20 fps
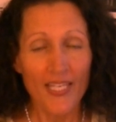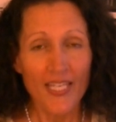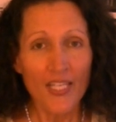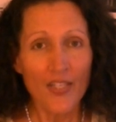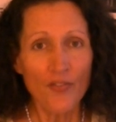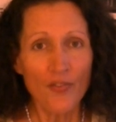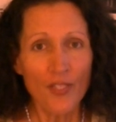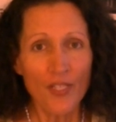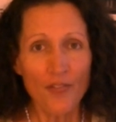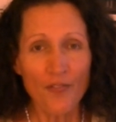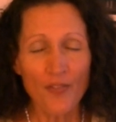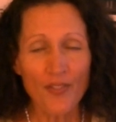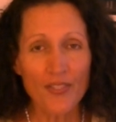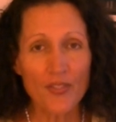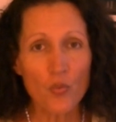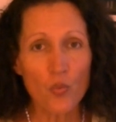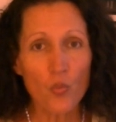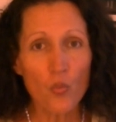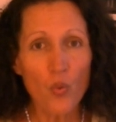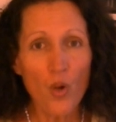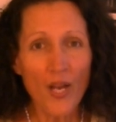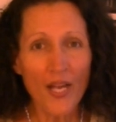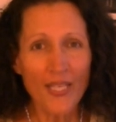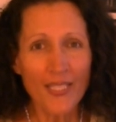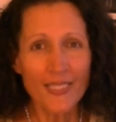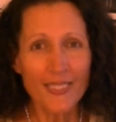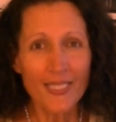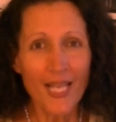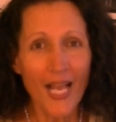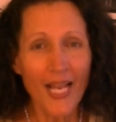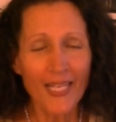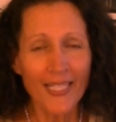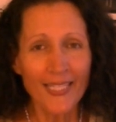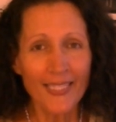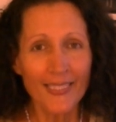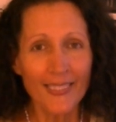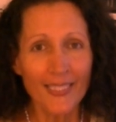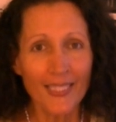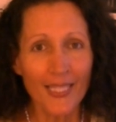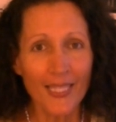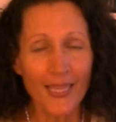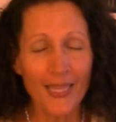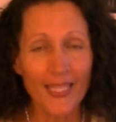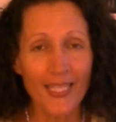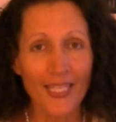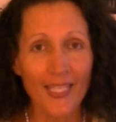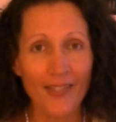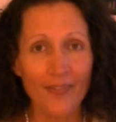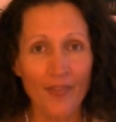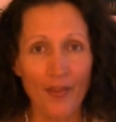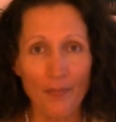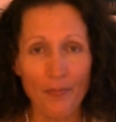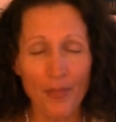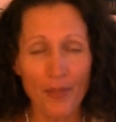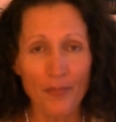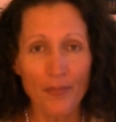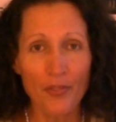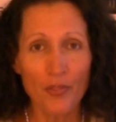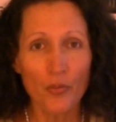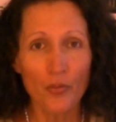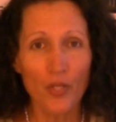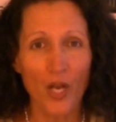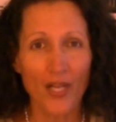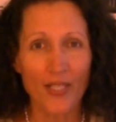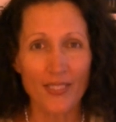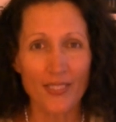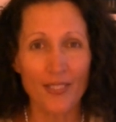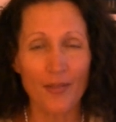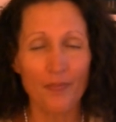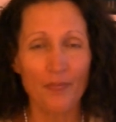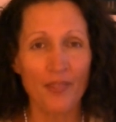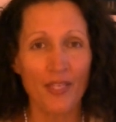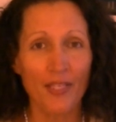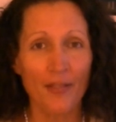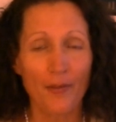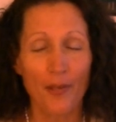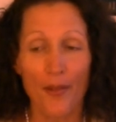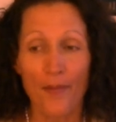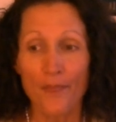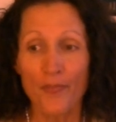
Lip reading: Even if it's one tiny little thing that maybe you got something,